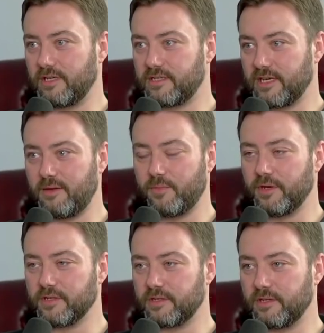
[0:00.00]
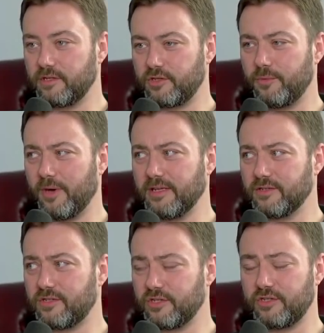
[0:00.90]
insane person and Joe
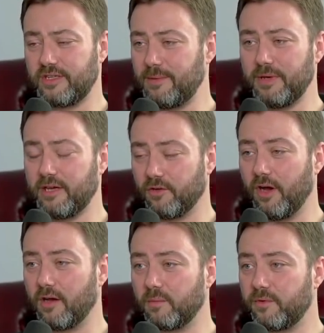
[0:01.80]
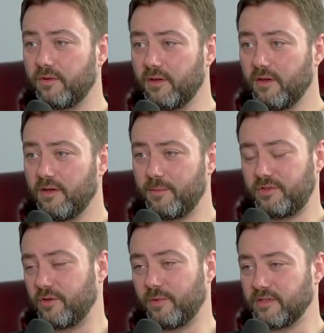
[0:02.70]
Biden's just deeply corrupt. I mean,
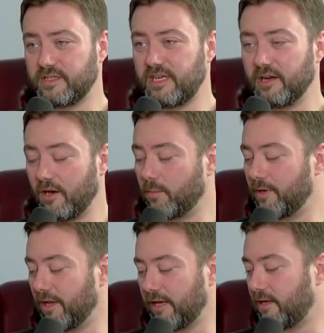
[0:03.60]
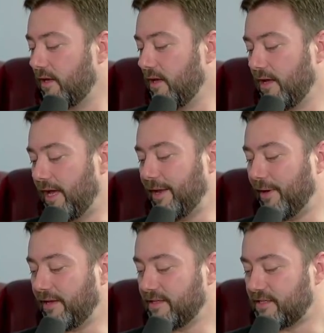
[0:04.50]
Joe Biden's senile, but like,
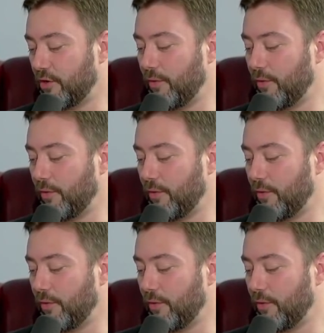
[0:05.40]
anyway. So